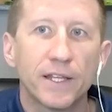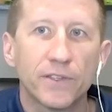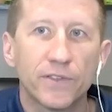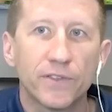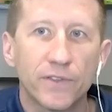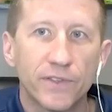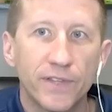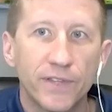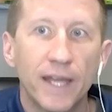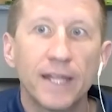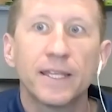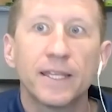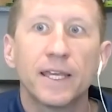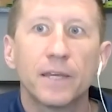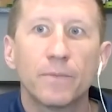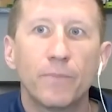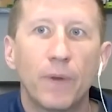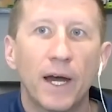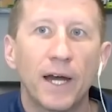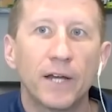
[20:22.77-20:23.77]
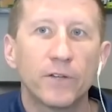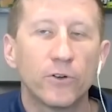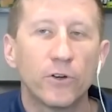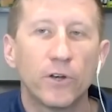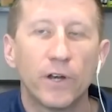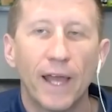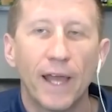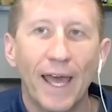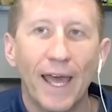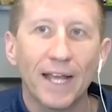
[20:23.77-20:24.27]
it's 10 gig PON,
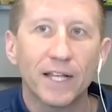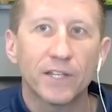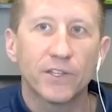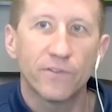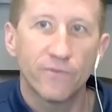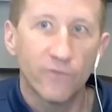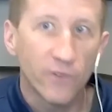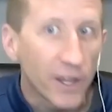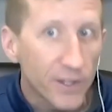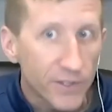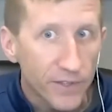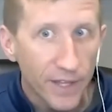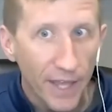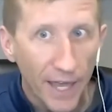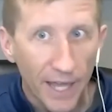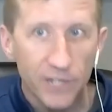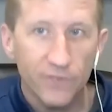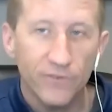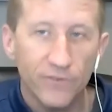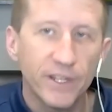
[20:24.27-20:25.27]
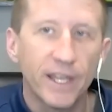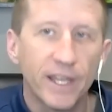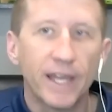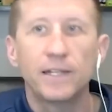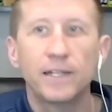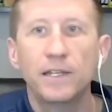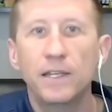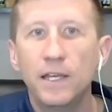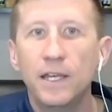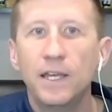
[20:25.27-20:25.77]
or X for
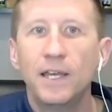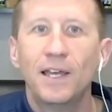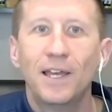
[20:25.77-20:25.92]
10,